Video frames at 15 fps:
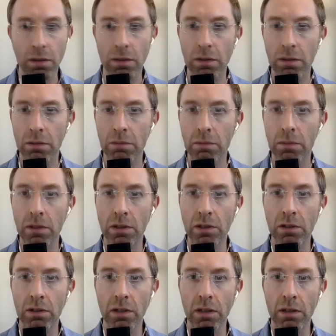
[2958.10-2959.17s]
my
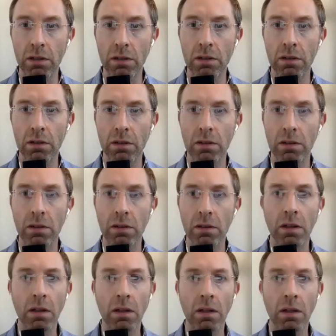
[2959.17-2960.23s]
screen,
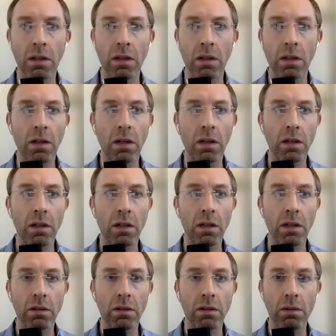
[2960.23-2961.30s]
and I don't know
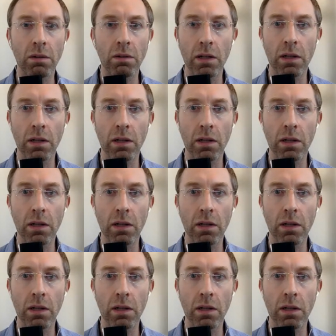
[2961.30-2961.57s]
why it did